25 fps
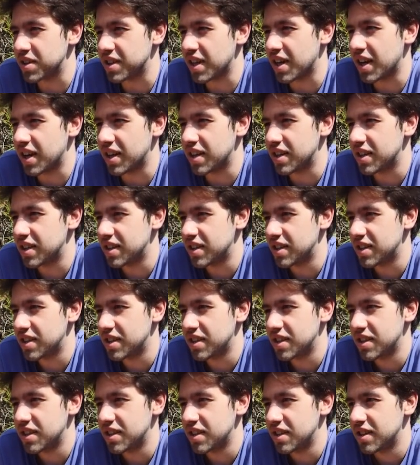that.
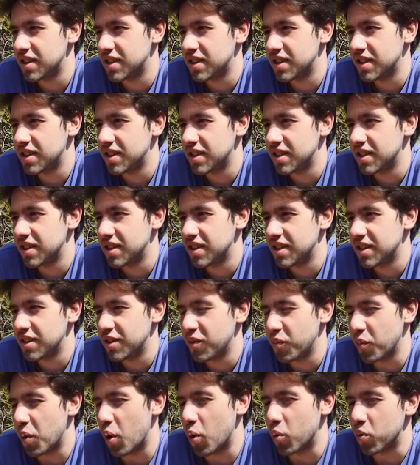
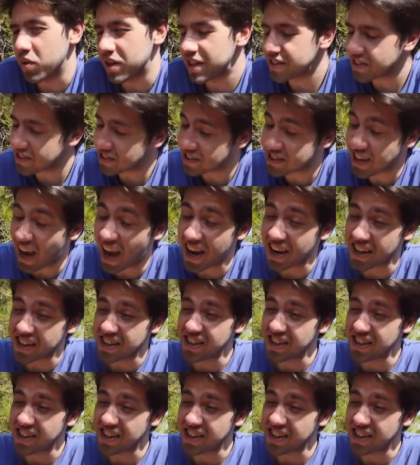Whoa, this is kind of